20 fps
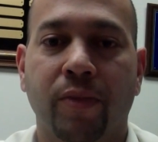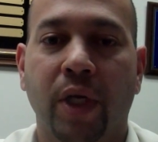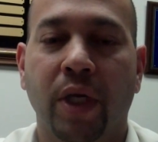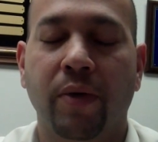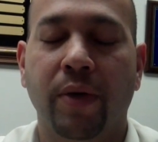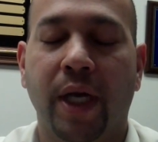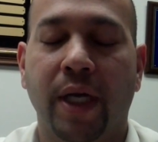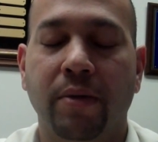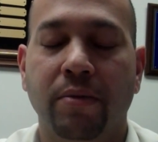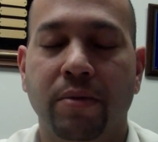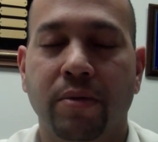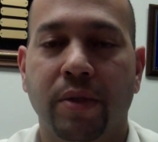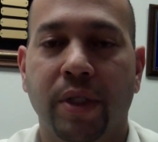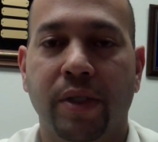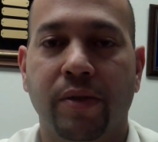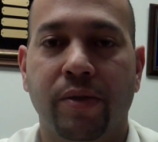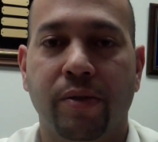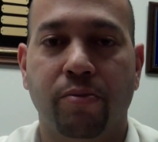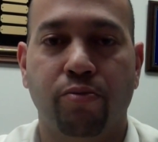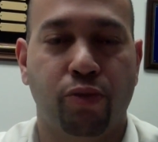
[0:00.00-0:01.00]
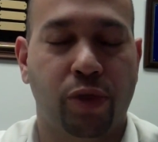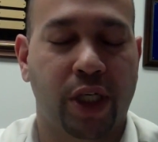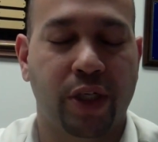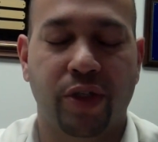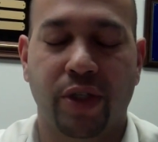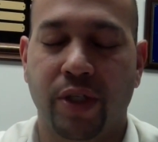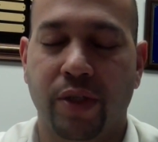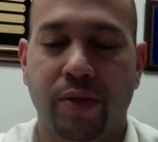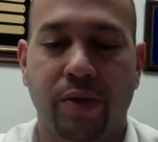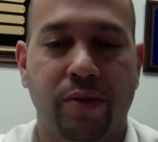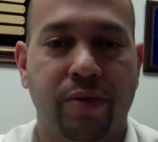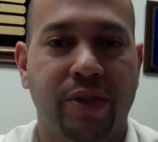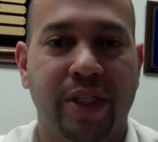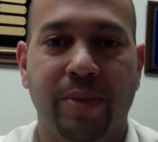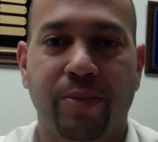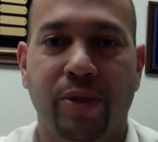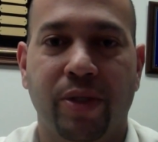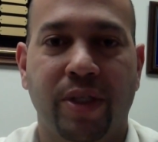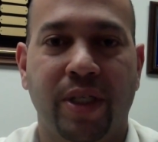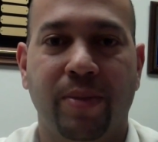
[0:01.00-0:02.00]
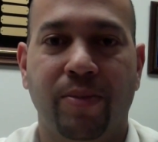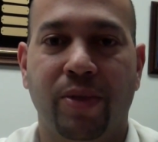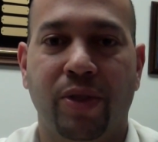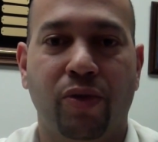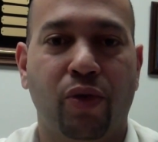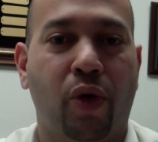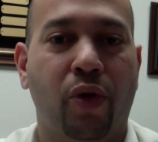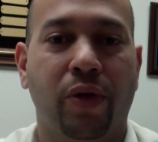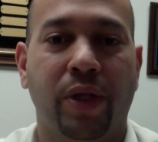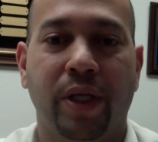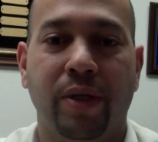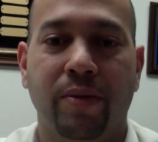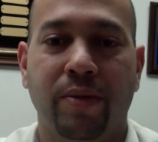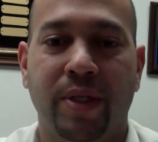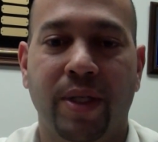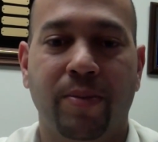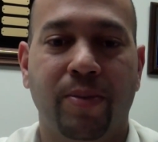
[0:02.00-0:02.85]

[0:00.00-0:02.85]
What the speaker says: Okay, justice seems totally